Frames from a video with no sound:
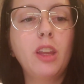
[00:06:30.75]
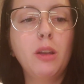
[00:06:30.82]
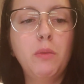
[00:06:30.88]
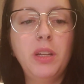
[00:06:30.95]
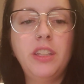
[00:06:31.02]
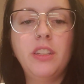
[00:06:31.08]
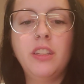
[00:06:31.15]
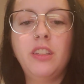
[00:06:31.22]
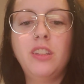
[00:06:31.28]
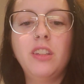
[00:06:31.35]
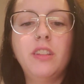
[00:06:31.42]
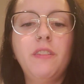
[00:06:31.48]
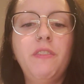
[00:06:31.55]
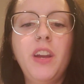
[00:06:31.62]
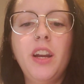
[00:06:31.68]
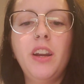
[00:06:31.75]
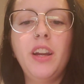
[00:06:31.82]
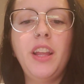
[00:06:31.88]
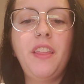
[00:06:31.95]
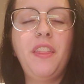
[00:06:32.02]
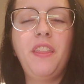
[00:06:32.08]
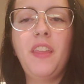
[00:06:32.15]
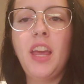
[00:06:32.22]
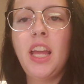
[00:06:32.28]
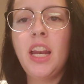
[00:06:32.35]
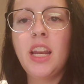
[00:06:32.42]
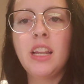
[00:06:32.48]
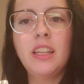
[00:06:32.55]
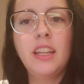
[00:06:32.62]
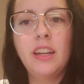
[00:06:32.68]
which is just very
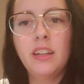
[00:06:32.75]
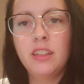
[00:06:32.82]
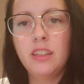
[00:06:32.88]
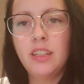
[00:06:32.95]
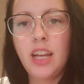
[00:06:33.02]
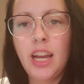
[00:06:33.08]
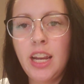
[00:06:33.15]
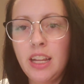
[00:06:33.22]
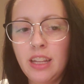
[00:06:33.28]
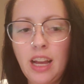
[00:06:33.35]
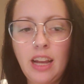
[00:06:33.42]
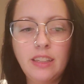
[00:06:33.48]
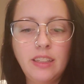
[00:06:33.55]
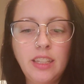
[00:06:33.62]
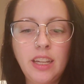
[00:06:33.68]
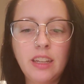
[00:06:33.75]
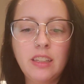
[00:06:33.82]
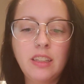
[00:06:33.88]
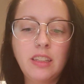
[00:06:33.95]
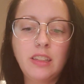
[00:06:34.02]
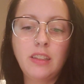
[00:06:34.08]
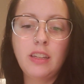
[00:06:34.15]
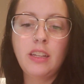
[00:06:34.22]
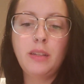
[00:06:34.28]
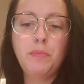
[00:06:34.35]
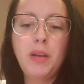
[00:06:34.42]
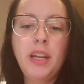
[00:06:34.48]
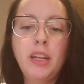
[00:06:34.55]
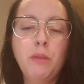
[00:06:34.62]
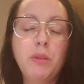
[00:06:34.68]
thin little tiny elastics, and
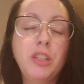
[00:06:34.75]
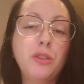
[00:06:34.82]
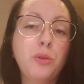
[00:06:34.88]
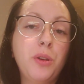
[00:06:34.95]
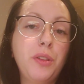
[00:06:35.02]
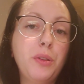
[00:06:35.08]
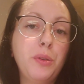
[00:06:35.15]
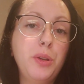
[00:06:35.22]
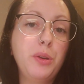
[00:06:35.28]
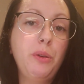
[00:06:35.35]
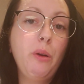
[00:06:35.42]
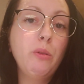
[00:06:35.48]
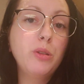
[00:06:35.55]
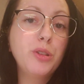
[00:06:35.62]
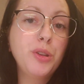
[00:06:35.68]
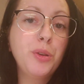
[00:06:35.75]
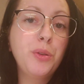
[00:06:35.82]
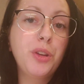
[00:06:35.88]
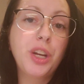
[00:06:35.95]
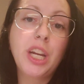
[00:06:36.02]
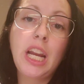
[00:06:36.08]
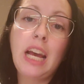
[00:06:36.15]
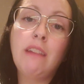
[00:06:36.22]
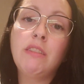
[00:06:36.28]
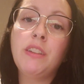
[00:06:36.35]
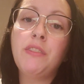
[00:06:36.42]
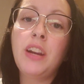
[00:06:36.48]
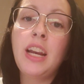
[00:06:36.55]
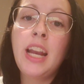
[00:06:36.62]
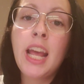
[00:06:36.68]
depending which ortho you go to, they're going to have
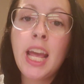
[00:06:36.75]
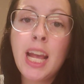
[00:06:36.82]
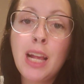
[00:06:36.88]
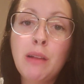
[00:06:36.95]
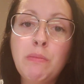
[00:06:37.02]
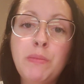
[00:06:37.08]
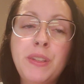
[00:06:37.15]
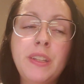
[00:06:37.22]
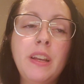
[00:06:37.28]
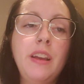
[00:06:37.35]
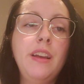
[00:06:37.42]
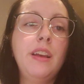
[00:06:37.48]
different names.